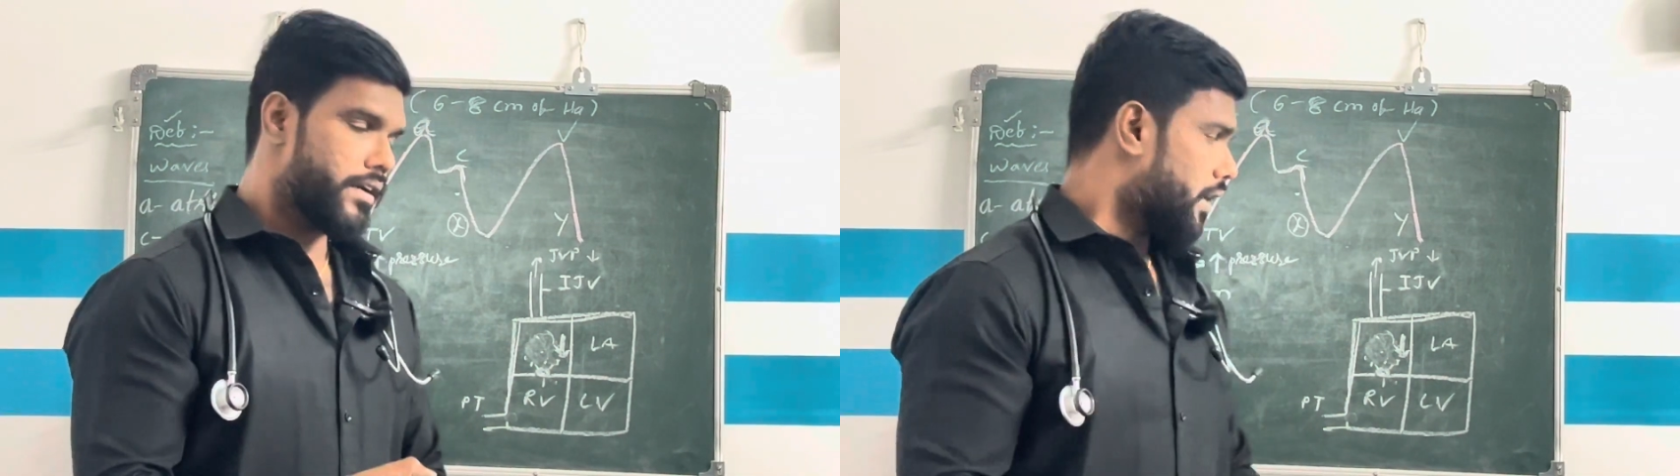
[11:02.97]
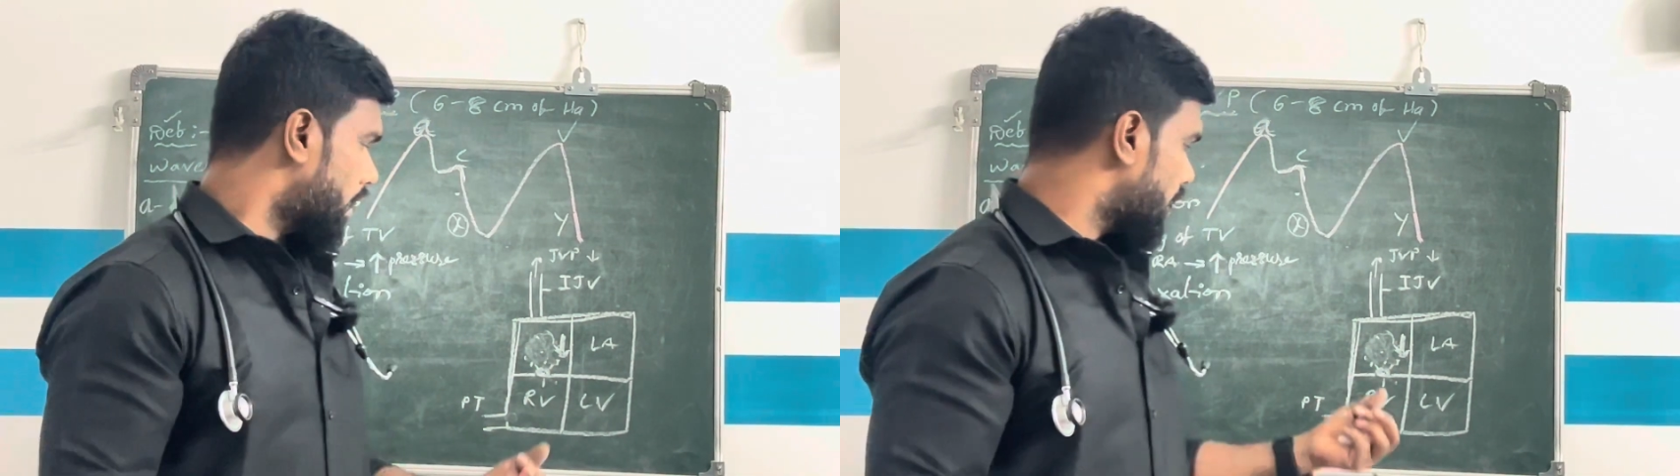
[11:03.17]

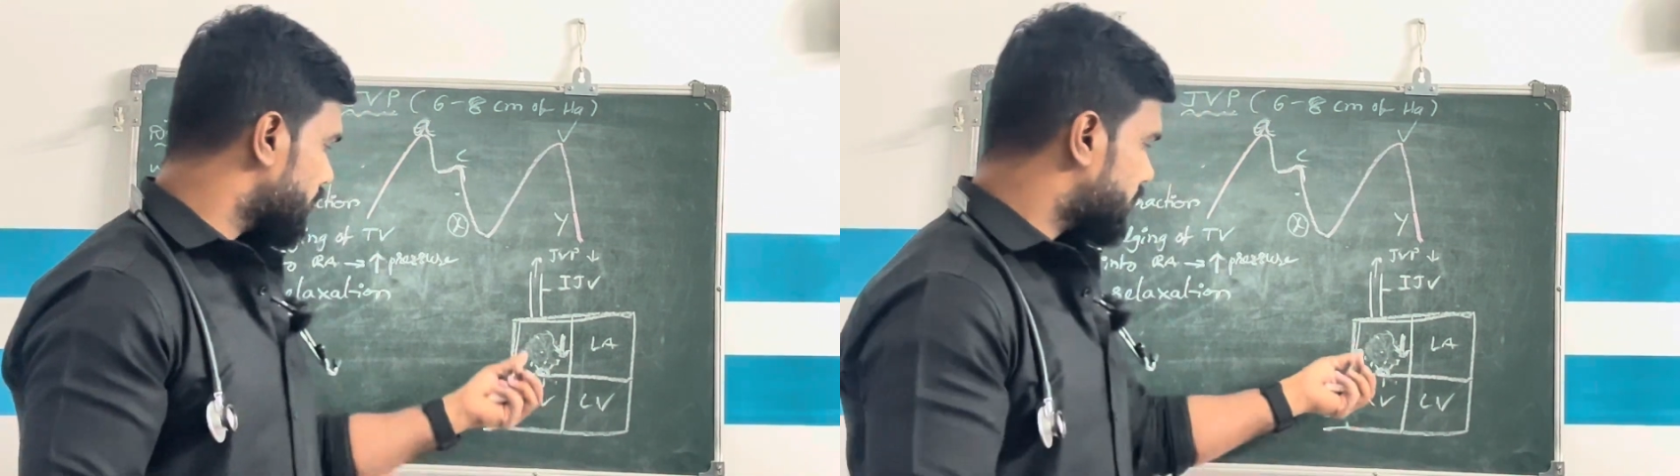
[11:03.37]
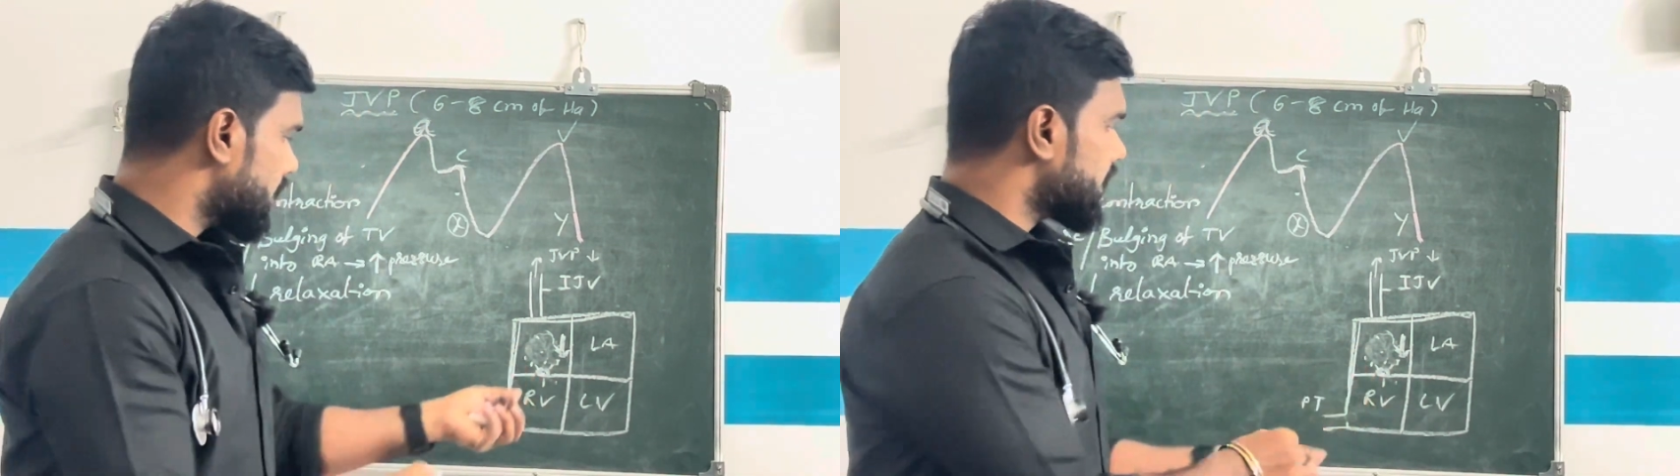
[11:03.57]
After